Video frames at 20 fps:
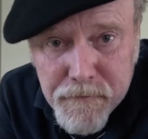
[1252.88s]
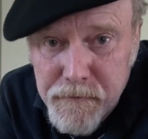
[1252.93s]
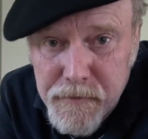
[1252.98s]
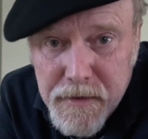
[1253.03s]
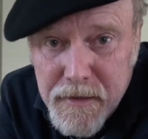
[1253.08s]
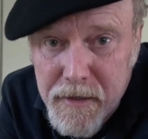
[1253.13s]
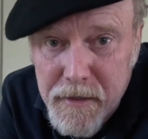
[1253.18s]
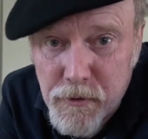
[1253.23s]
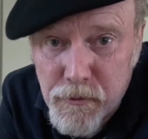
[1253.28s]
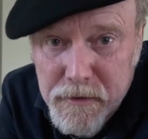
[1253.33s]
You
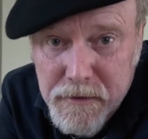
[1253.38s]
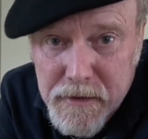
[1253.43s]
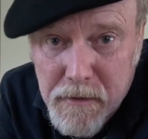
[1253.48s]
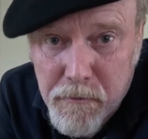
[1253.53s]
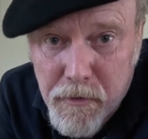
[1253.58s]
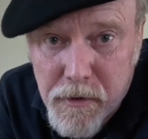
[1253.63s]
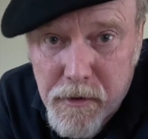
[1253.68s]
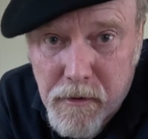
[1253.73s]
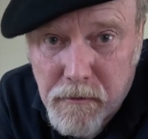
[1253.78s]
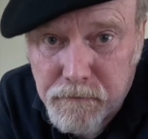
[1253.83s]
got to drink that
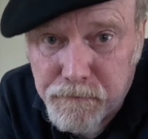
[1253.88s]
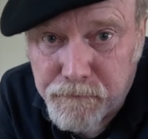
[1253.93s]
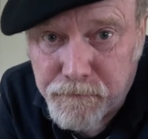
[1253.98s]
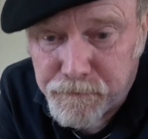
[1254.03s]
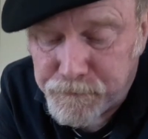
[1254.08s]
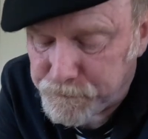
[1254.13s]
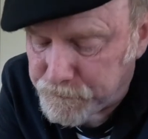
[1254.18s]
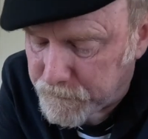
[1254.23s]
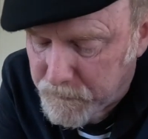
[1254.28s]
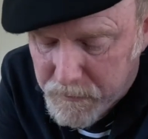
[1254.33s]
butter.
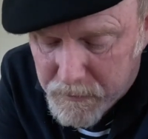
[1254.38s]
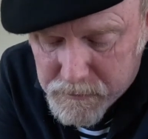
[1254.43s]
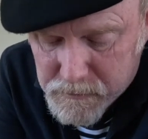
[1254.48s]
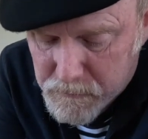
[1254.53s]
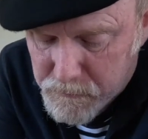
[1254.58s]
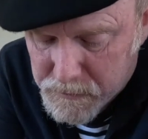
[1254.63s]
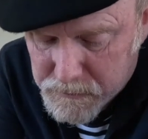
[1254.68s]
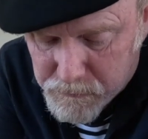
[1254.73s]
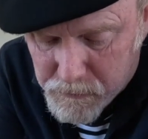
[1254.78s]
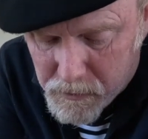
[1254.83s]
That's the
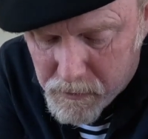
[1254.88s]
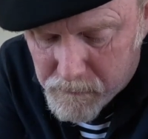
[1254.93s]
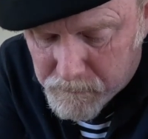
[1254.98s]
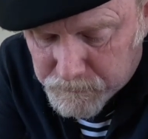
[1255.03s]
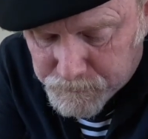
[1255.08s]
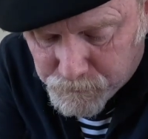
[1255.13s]
best part.